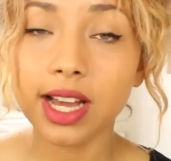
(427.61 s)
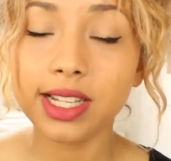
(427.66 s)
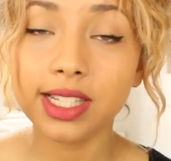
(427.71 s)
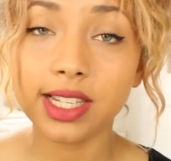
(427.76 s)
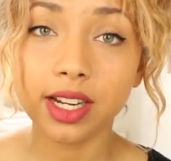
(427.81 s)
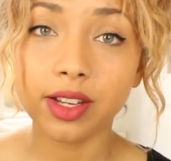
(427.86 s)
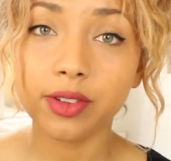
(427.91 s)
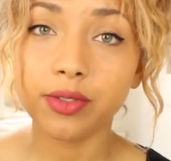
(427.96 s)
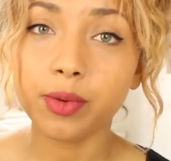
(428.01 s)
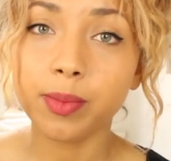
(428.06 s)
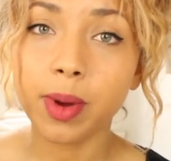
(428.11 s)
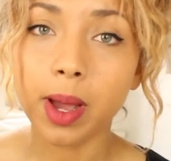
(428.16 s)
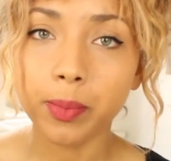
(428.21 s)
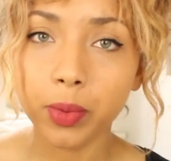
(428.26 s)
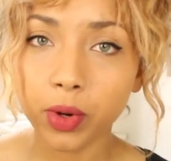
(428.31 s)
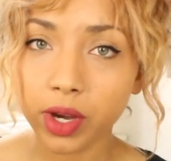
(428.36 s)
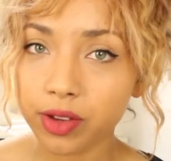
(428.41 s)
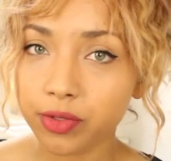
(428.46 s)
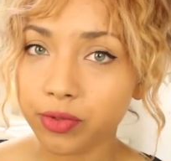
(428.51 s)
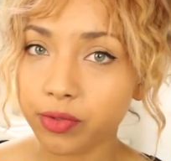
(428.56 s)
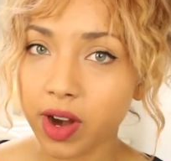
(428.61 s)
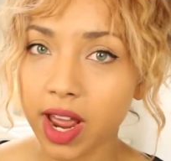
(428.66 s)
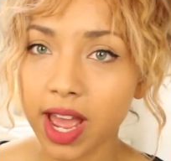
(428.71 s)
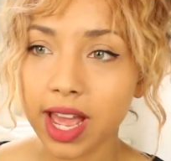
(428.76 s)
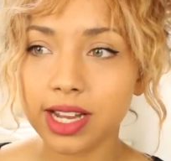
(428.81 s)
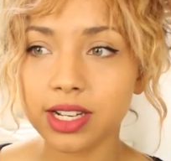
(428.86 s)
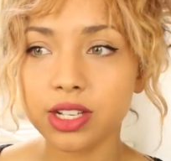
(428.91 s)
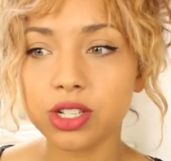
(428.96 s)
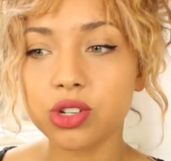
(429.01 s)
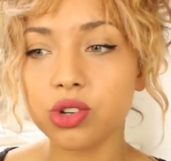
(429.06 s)
I did it for my
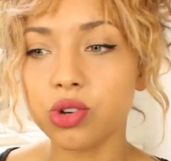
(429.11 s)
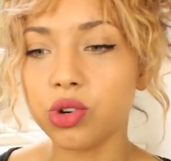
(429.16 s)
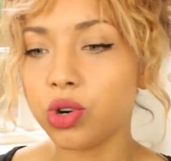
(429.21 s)
boyfriend,